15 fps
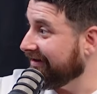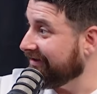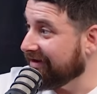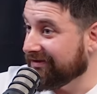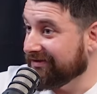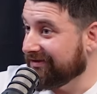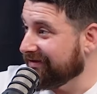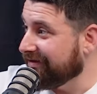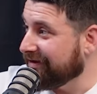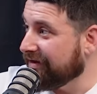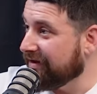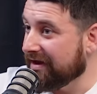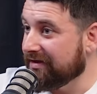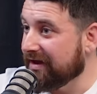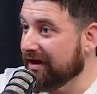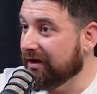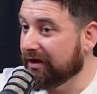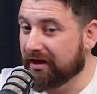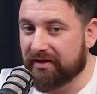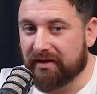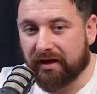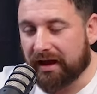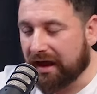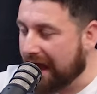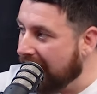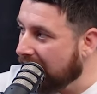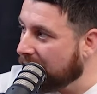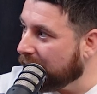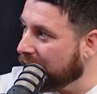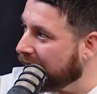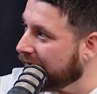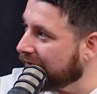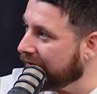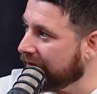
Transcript: It does. They look at it and they're like, how?